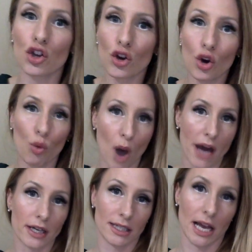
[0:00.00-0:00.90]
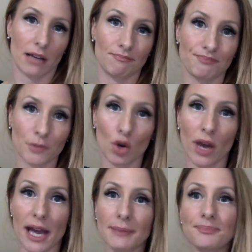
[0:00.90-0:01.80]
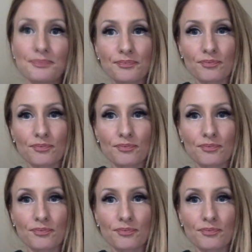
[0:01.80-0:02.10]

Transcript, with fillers: you're a water sign, okay?